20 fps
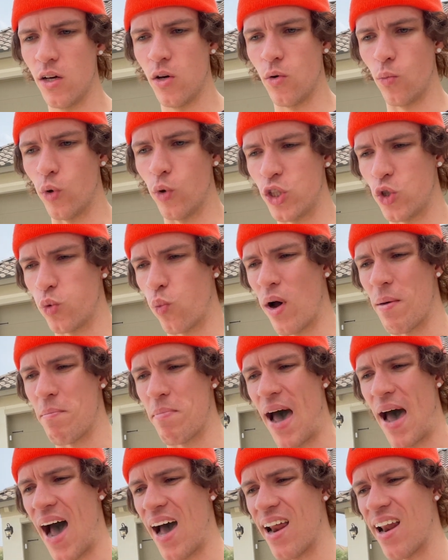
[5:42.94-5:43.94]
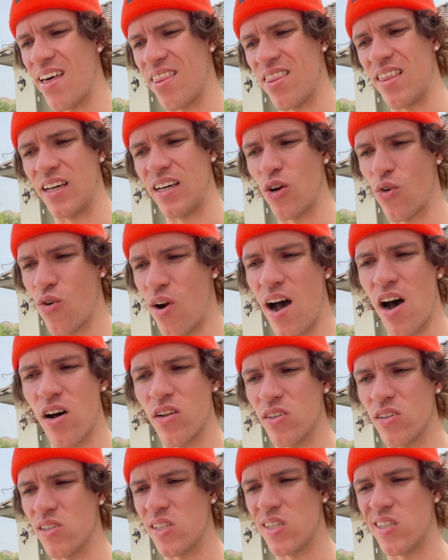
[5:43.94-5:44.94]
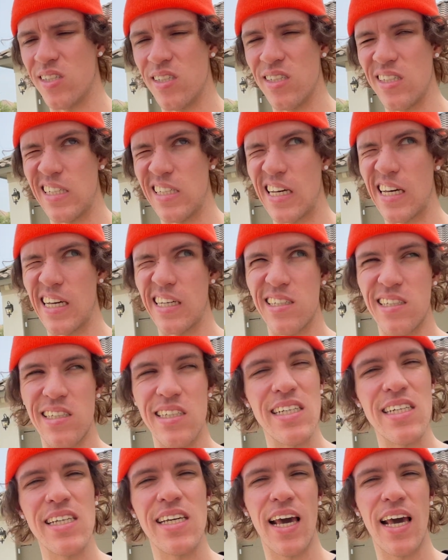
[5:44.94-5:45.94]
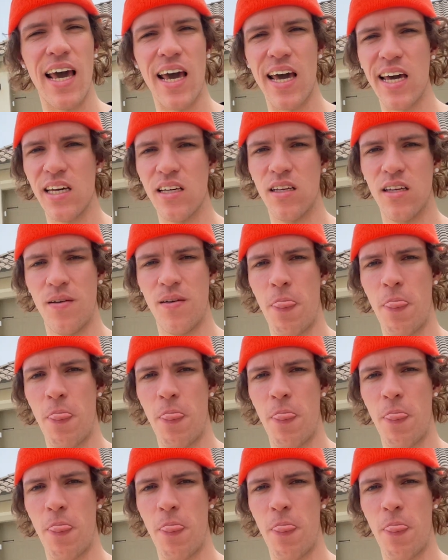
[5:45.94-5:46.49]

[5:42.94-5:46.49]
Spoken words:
which went bad, I think around 60K.